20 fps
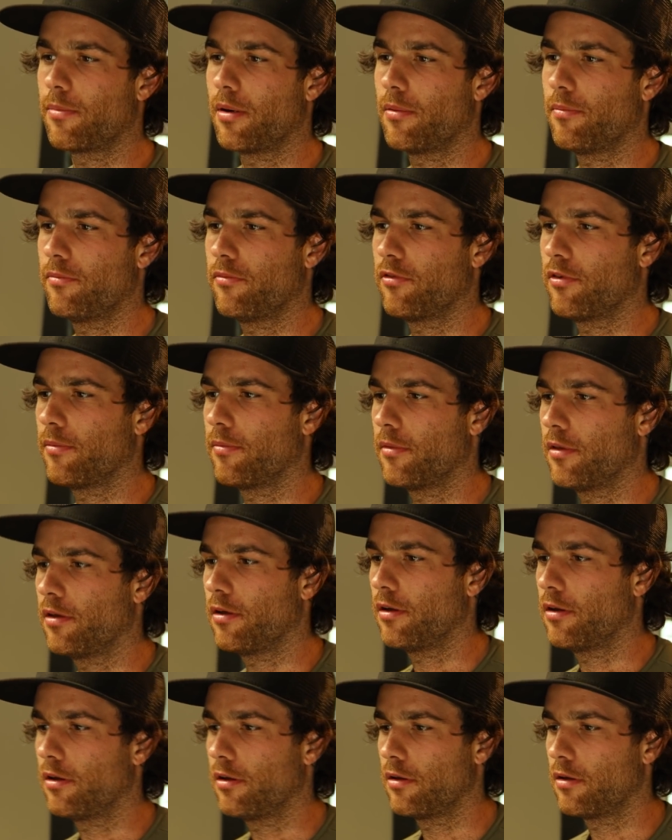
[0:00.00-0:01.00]
pump from
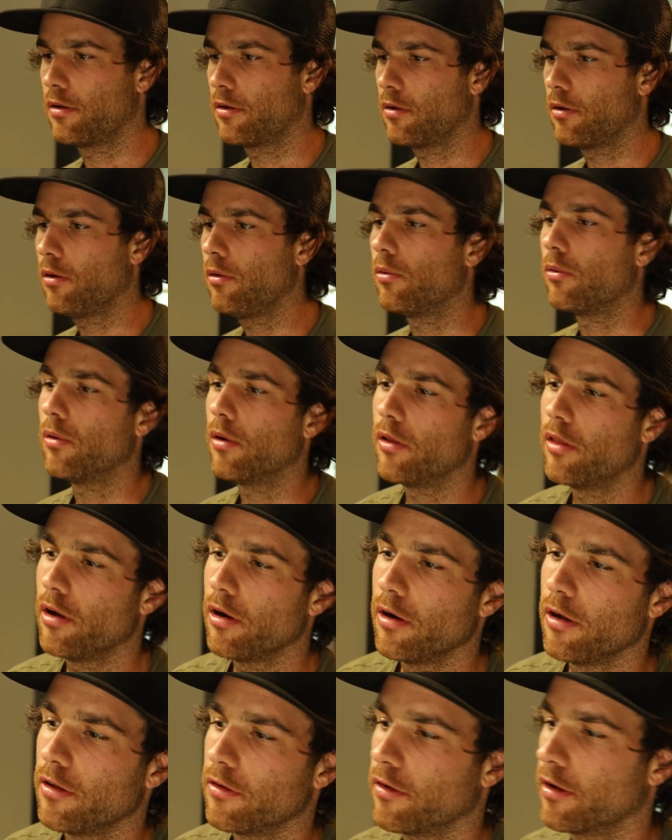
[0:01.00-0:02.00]
the... Oh,
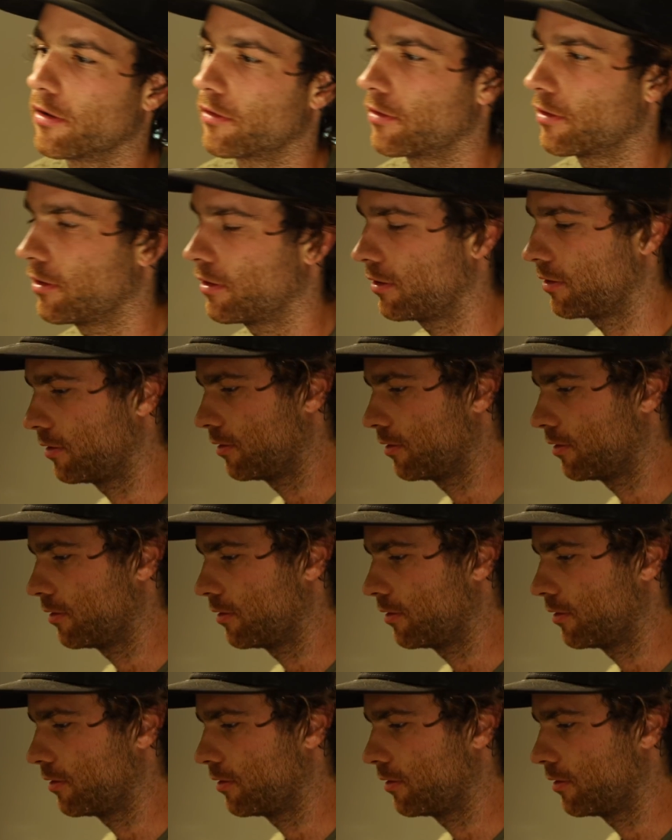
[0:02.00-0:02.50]
there it is actually.